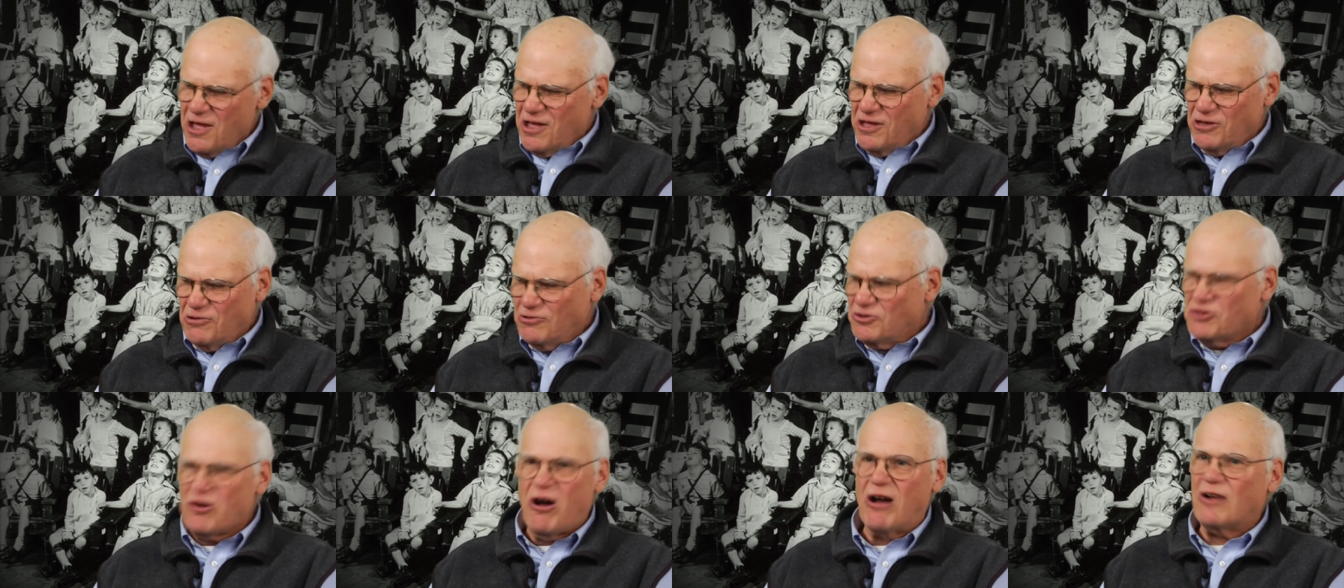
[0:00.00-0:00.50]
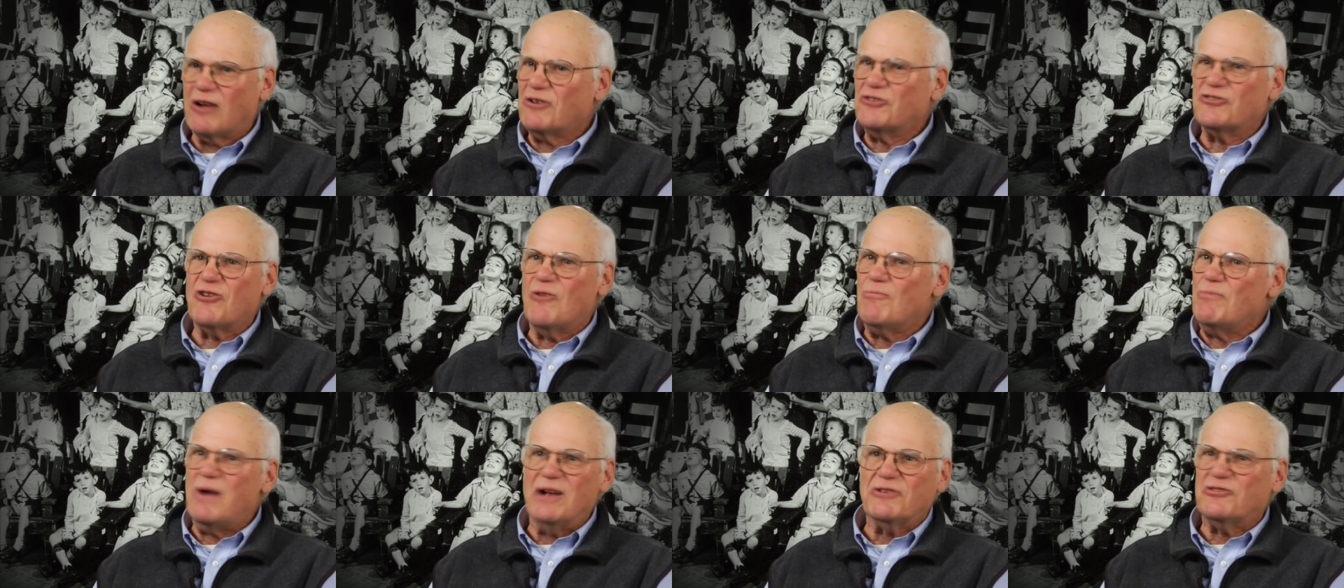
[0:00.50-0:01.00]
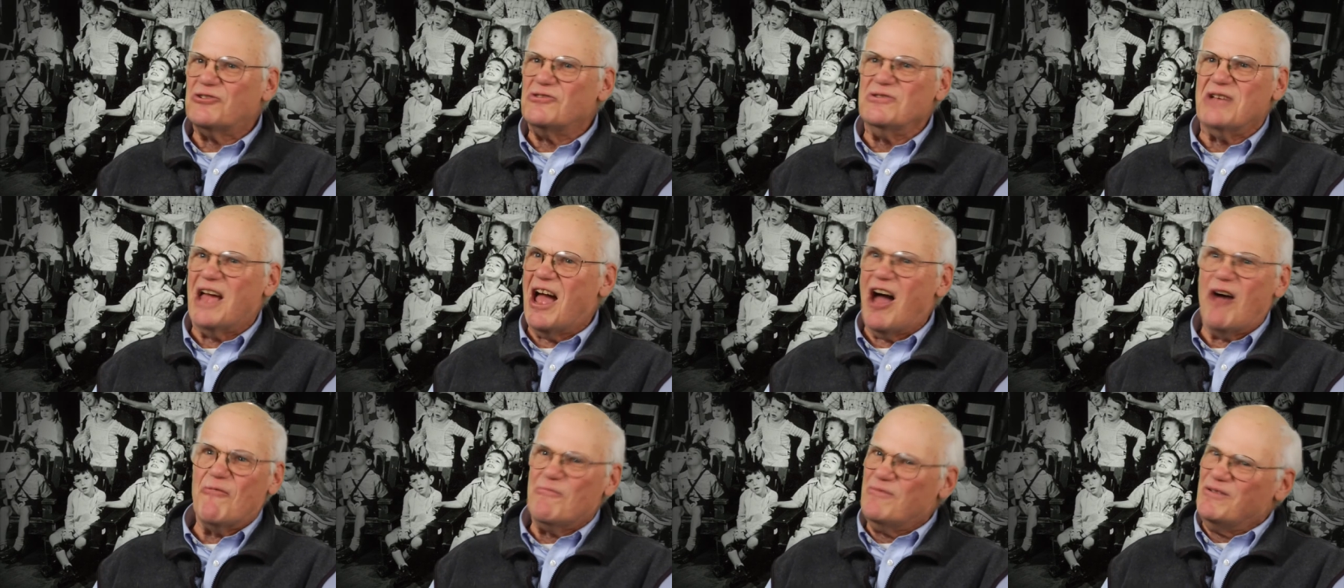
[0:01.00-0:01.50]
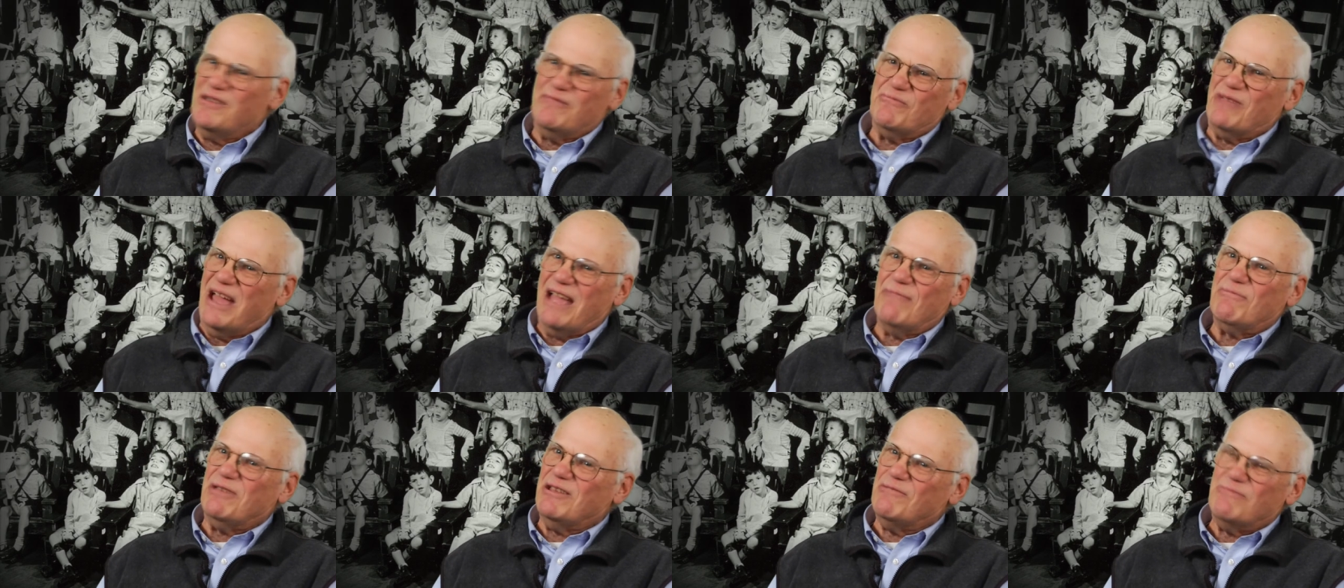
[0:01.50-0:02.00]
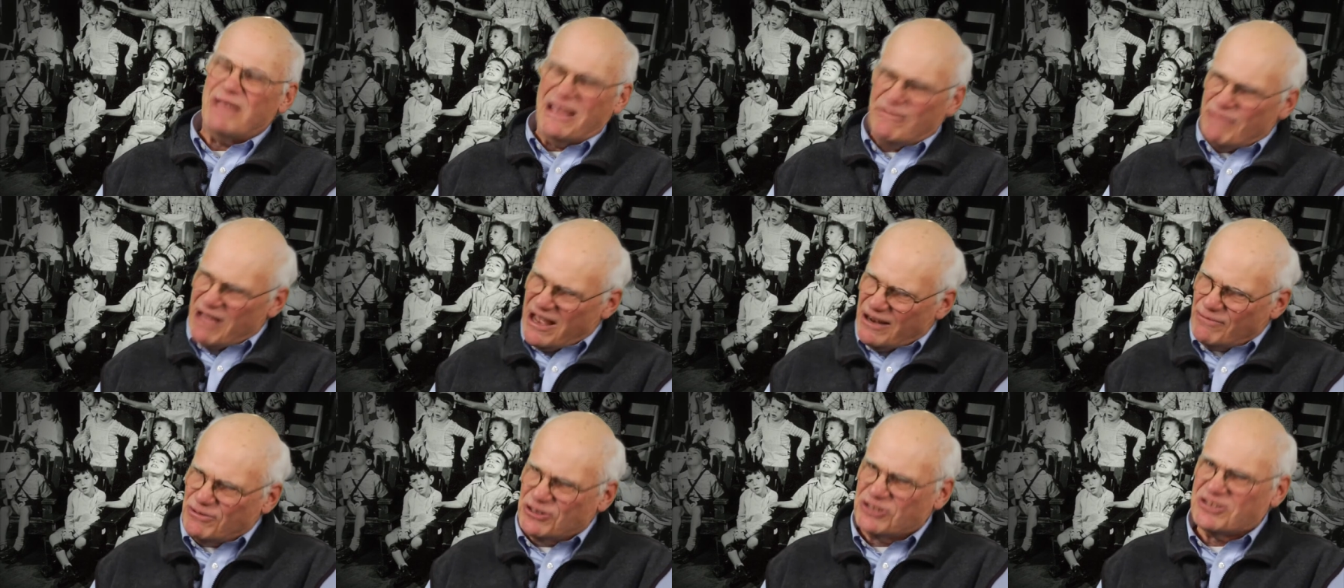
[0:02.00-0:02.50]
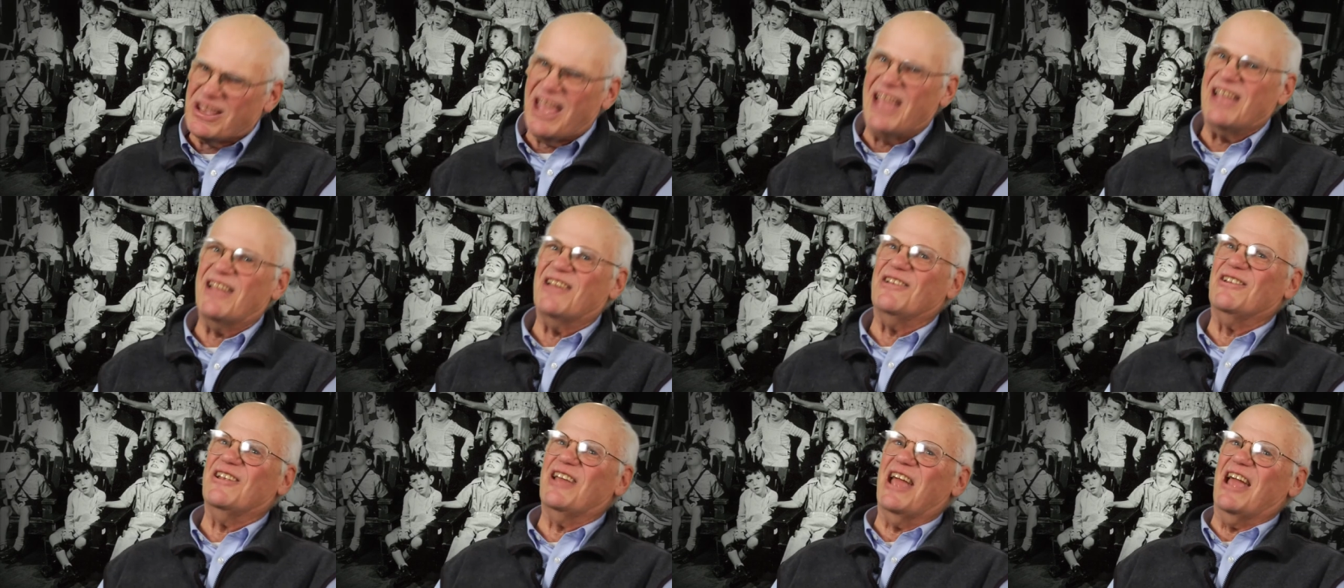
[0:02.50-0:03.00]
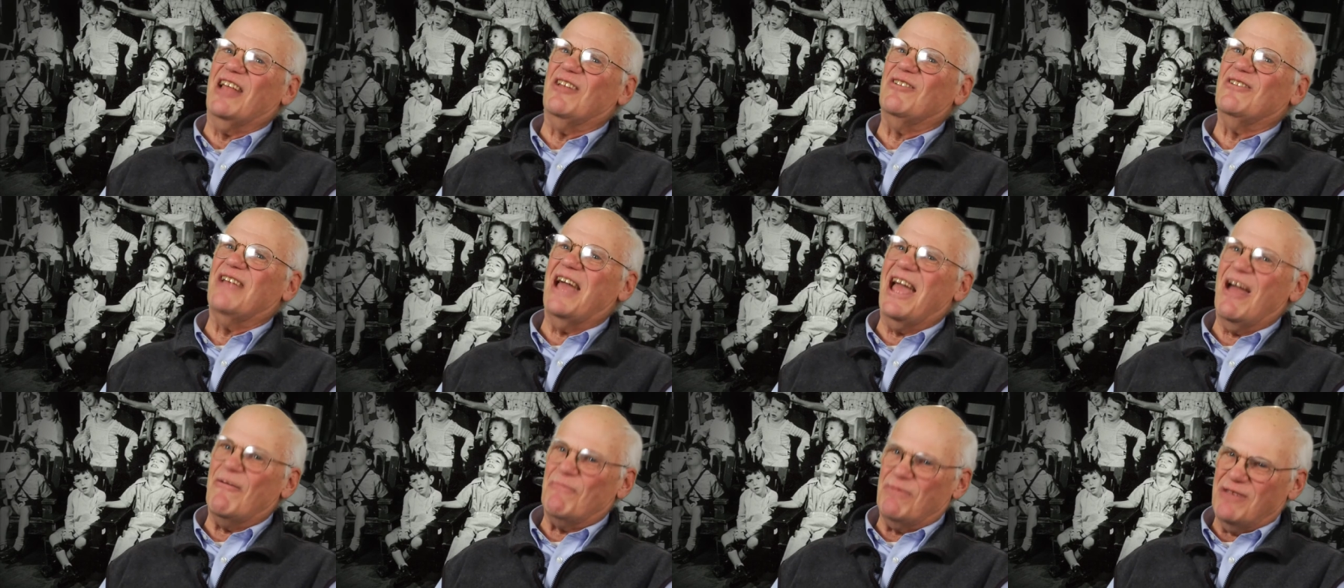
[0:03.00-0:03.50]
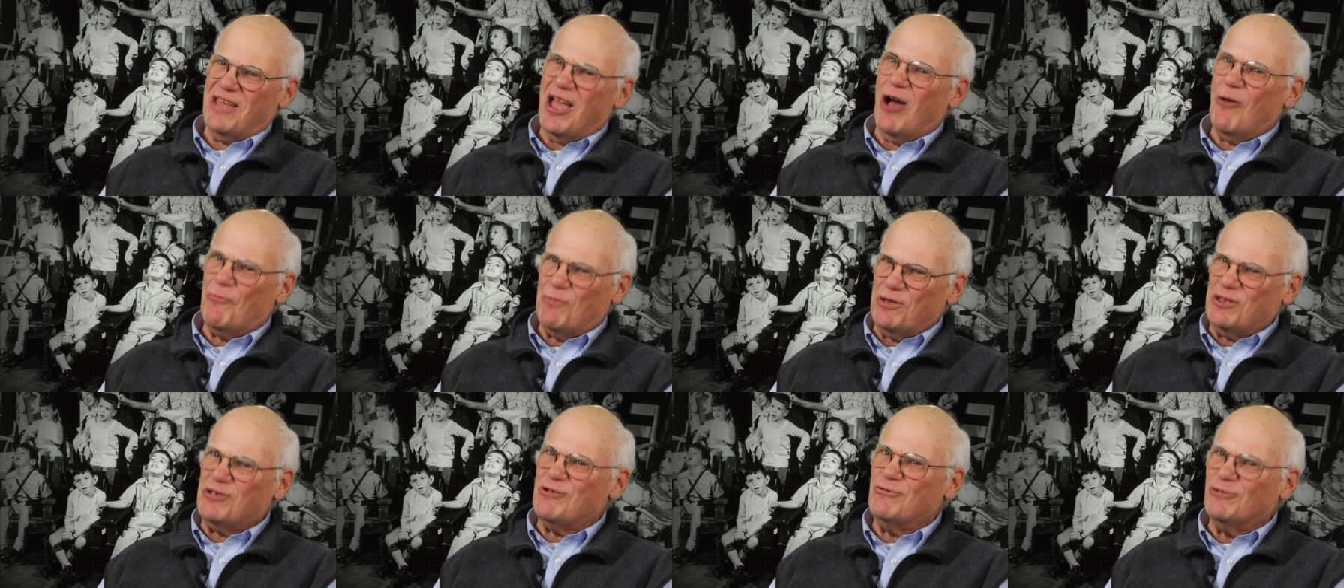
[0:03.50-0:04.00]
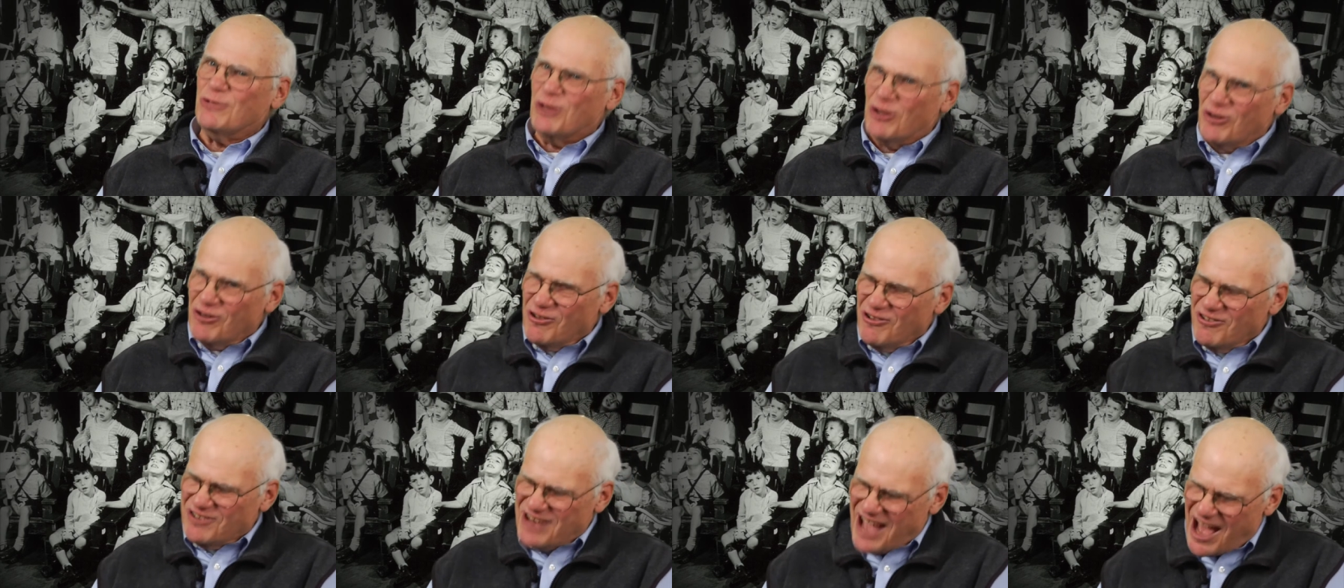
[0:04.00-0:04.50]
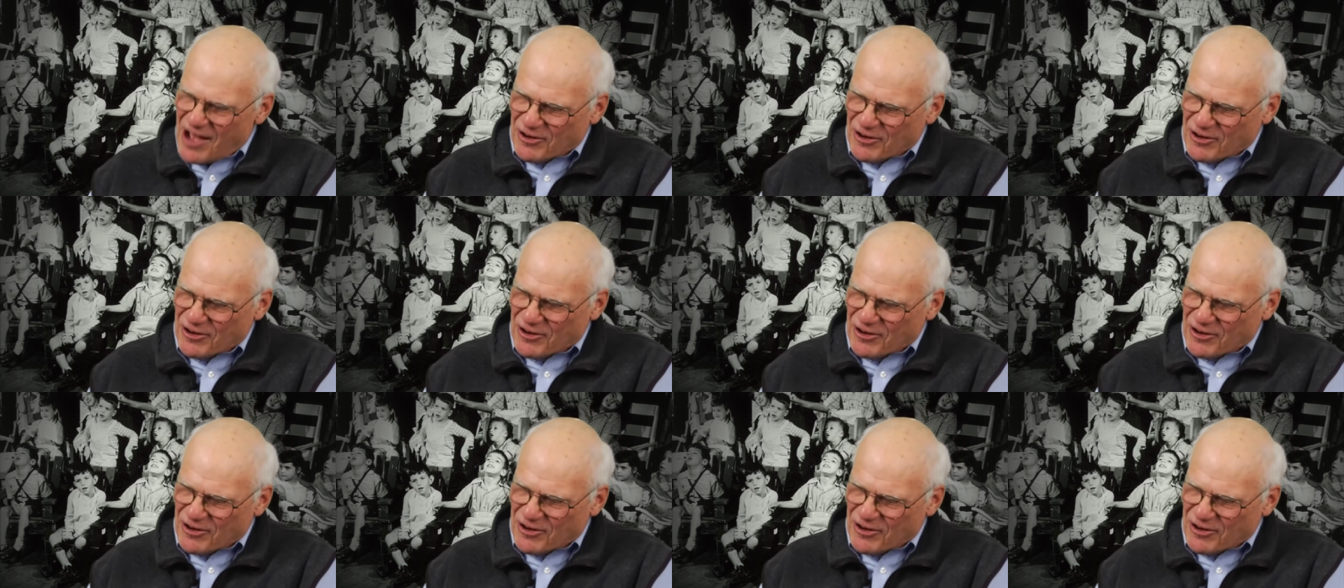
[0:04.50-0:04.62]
you talk so much now, maybe we made a mistake in, in helping you learn how